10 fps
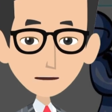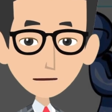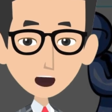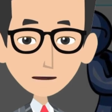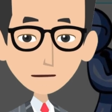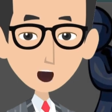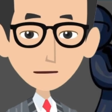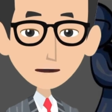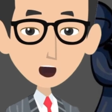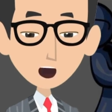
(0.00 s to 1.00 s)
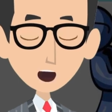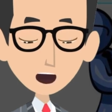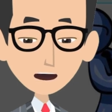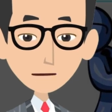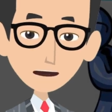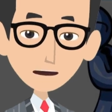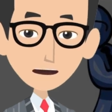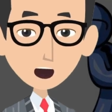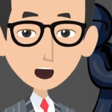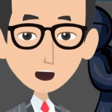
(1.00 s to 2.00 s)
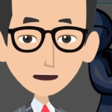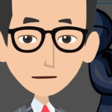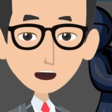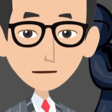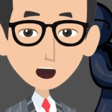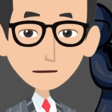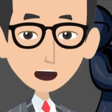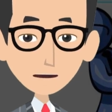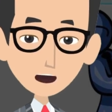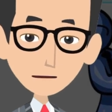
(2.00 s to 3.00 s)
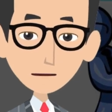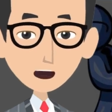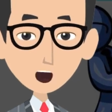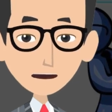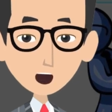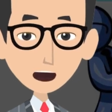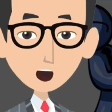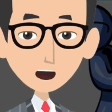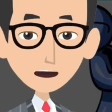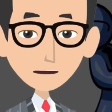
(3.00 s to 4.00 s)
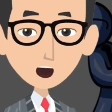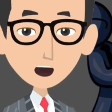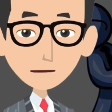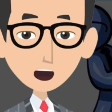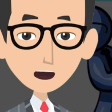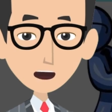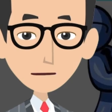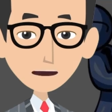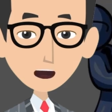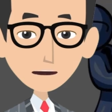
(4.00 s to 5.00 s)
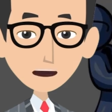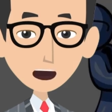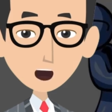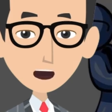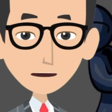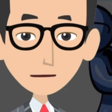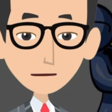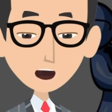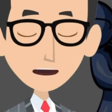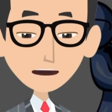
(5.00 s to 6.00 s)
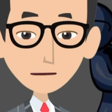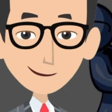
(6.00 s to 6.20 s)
forecasts are used to determine if the project is within determined tolerance range of budget or not.